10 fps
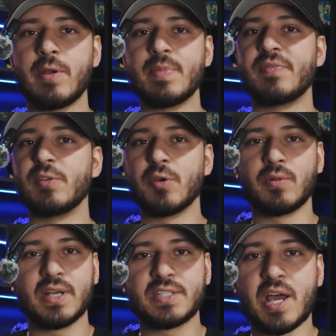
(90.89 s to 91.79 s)
rip, if you don't
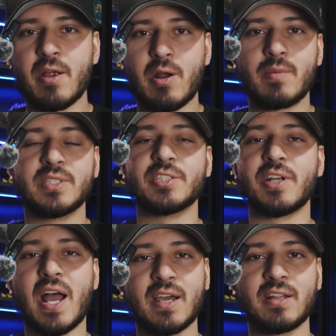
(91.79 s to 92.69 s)
like dioramas, you're
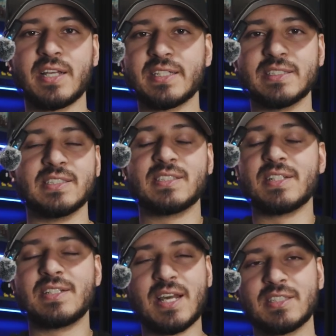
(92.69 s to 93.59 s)
not gonna like this. This is a
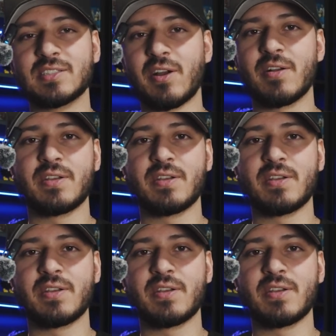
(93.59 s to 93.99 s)
Death Star